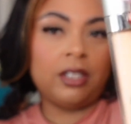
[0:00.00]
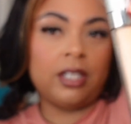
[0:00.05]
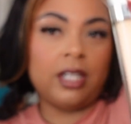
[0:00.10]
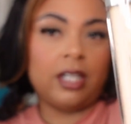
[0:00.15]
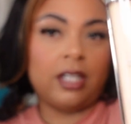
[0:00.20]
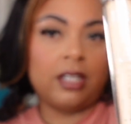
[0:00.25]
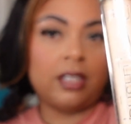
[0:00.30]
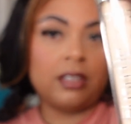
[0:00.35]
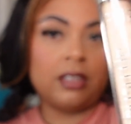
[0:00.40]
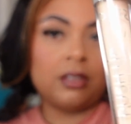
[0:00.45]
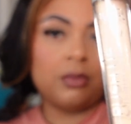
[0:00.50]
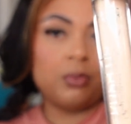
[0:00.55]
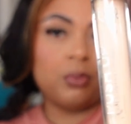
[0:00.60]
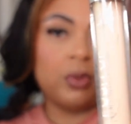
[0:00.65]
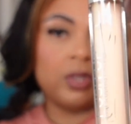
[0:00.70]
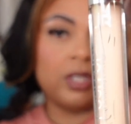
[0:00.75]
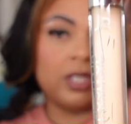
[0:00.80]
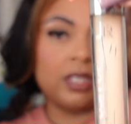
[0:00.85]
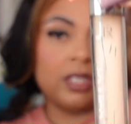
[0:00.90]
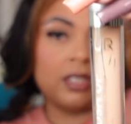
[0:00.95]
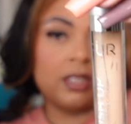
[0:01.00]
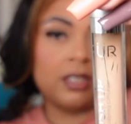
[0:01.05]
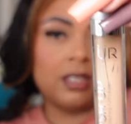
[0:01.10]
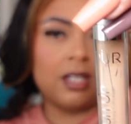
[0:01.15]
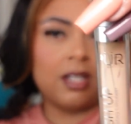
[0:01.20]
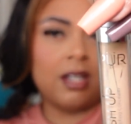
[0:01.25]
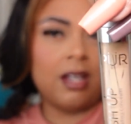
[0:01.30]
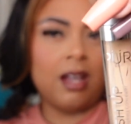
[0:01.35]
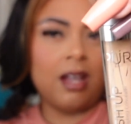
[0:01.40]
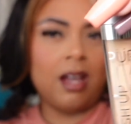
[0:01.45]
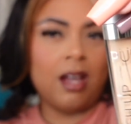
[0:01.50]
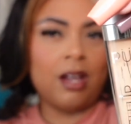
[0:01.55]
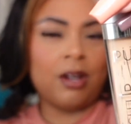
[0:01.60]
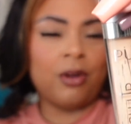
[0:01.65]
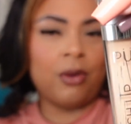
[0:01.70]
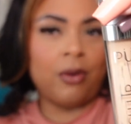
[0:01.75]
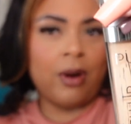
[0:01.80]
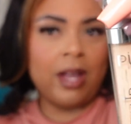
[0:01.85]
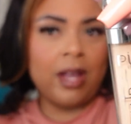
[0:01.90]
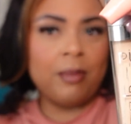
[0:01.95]
It was a
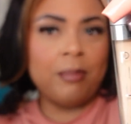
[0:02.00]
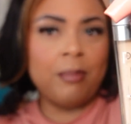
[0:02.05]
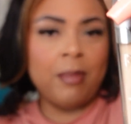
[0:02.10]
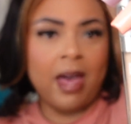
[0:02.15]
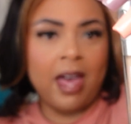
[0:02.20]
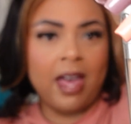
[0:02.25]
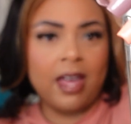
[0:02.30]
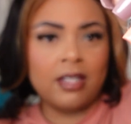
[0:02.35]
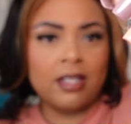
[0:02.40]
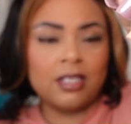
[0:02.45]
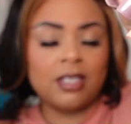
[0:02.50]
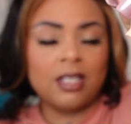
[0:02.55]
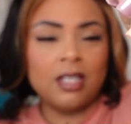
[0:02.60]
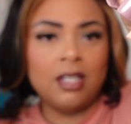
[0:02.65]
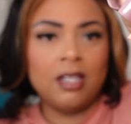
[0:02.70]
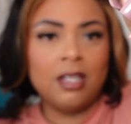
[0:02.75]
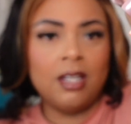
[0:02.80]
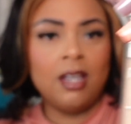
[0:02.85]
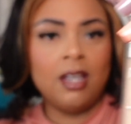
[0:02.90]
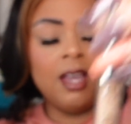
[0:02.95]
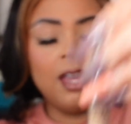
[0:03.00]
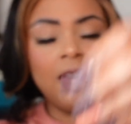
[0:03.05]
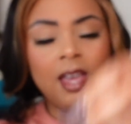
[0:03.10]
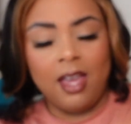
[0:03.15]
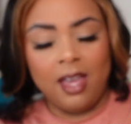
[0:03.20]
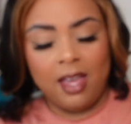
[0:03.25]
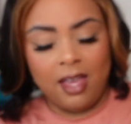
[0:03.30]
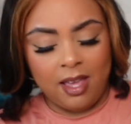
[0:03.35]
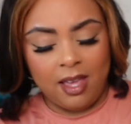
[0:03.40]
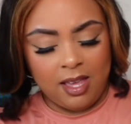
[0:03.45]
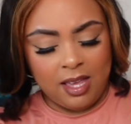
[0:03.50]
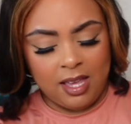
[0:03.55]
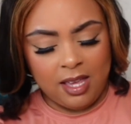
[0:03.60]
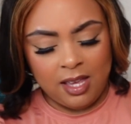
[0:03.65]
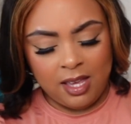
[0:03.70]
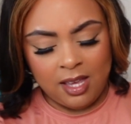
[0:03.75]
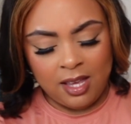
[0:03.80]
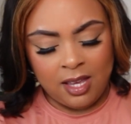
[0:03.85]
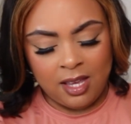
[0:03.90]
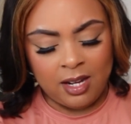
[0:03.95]
great match.
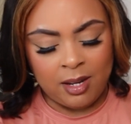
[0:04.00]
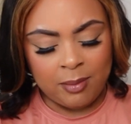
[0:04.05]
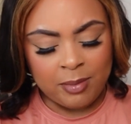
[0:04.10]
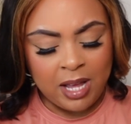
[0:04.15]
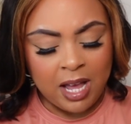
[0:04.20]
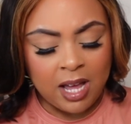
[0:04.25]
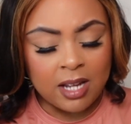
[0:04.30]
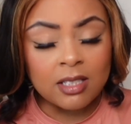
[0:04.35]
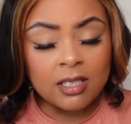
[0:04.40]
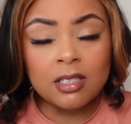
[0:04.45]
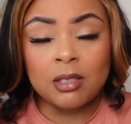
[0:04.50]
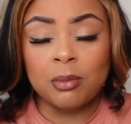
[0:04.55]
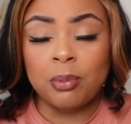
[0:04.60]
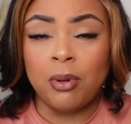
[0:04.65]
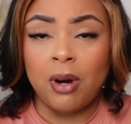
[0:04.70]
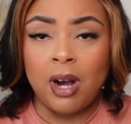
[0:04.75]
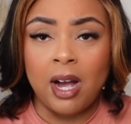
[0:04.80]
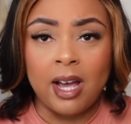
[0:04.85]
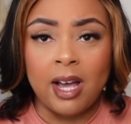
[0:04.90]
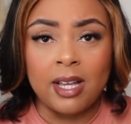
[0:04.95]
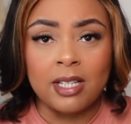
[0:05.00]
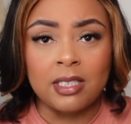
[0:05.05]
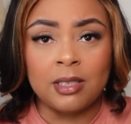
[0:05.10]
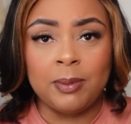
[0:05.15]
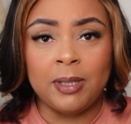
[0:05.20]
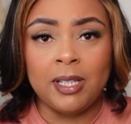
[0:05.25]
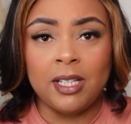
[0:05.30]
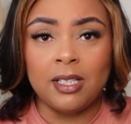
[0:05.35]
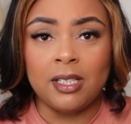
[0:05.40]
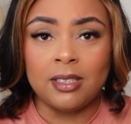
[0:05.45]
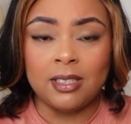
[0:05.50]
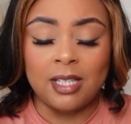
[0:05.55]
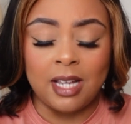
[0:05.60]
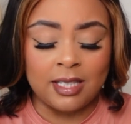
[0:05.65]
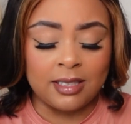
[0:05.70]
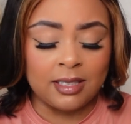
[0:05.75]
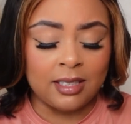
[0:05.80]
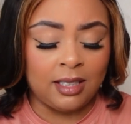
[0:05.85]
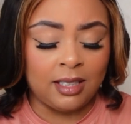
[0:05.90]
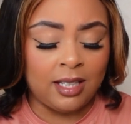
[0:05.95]
And I'm kind of surprised because
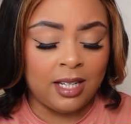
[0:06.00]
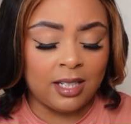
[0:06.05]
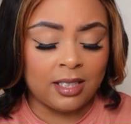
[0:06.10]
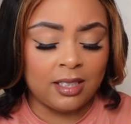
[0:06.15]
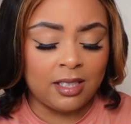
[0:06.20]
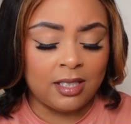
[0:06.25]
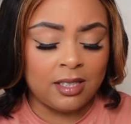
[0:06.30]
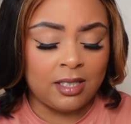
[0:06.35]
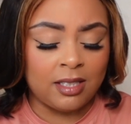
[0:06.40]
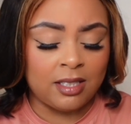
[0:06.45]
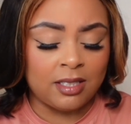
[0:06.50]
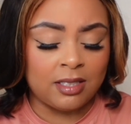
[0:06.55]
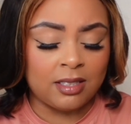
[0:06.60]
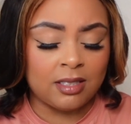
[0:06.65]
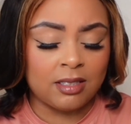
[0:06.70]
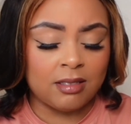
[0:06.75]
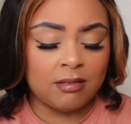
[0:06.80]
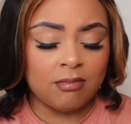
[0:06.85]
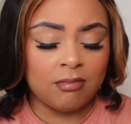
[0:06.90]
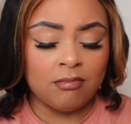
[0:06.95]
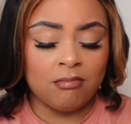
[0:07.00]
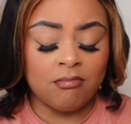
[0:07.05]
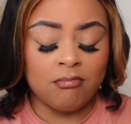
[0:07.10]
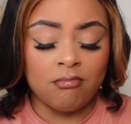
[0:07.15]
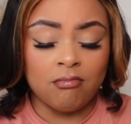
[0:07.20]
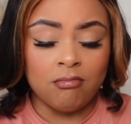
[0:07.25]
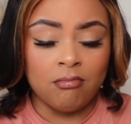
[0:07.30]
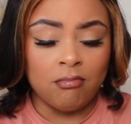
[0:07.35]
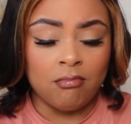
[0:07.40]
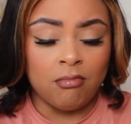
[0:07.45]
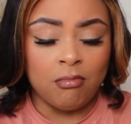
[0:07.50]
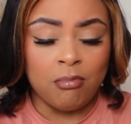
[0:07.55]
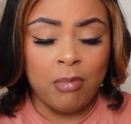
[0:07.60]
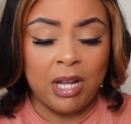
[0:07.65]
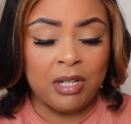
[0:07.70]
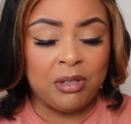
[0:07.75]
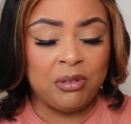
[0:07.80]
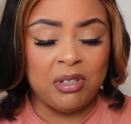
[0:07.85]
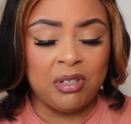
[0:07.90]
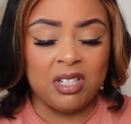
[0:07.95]
I selected this
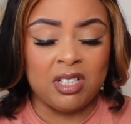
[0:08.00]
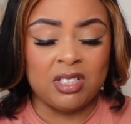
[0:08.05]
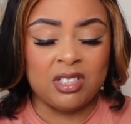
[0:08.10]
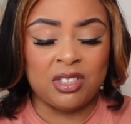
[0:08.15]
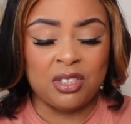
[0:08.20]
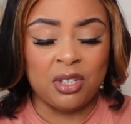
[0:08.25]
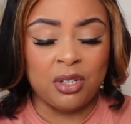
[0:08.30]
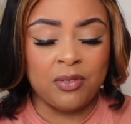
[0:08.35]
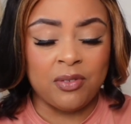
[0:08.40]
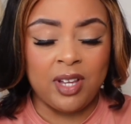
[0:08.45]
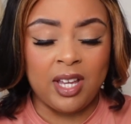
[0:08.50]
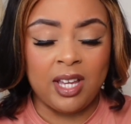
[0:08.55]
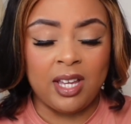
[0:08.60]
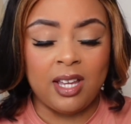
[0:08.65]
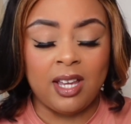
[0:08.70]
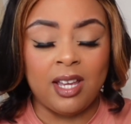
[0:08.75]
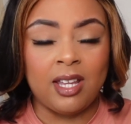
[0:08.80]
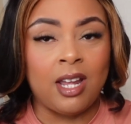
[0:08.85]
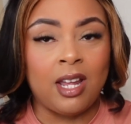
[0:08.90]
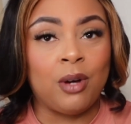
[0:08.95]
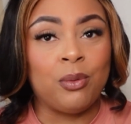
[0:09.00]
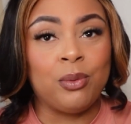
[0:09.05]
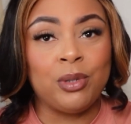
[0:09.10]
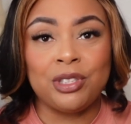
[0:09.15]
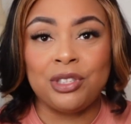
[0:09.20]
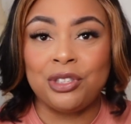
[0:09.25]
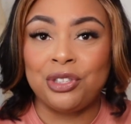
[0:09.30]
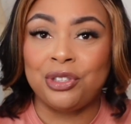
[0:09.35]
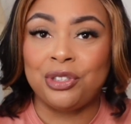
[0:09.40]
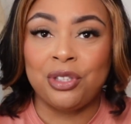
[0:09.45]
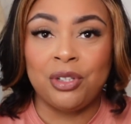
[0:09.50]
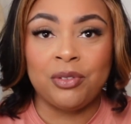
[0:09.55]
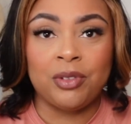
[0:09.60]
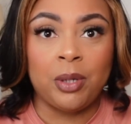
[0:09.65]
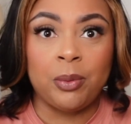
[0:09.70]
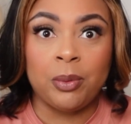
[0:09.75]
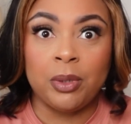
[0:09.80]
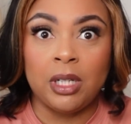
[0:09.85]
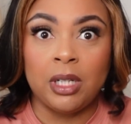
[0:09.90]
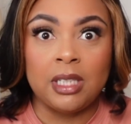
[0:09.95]
by doing a survey and I wasn't sure if
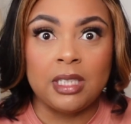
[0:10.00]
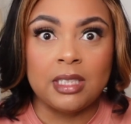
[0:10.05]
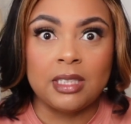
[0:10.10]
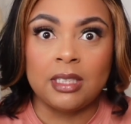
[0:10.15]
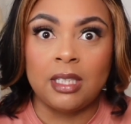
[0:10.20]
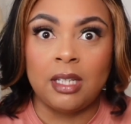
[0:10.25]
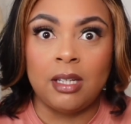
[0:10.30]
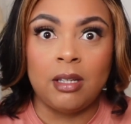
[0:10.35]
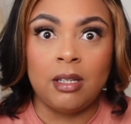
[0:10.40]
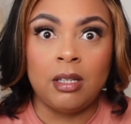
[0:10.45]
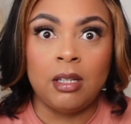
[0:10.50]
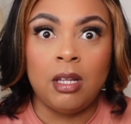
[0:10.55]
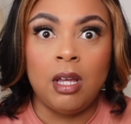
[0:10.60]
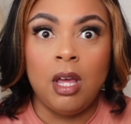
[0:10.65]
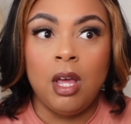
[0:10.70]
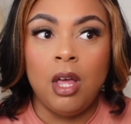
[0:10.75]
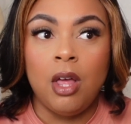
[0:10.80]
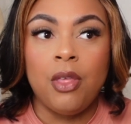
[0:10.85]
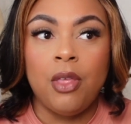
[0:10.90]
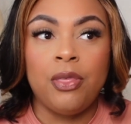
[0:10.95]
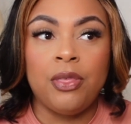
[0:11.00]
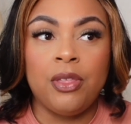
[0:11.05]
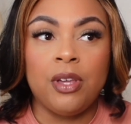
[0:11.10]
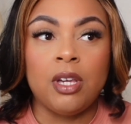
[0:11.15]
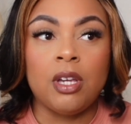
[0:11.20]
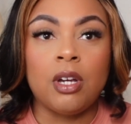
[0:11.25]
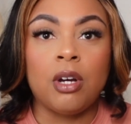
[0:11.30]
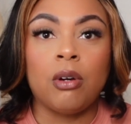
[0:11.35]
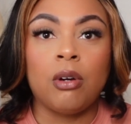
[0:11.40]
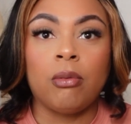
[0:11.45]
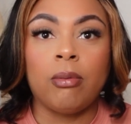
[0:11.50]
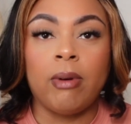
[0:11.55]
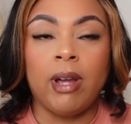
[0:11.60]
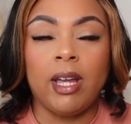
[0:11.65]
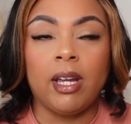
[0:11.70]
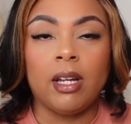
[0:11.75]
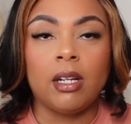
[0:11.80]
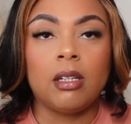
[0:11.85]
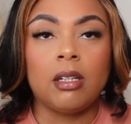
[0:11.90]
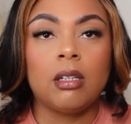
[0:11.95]
they were going to send the
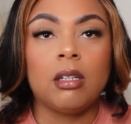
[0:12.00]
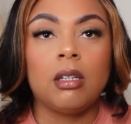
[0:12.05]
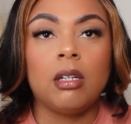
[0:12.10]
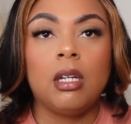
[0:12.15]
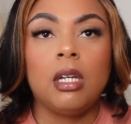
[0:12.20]
correct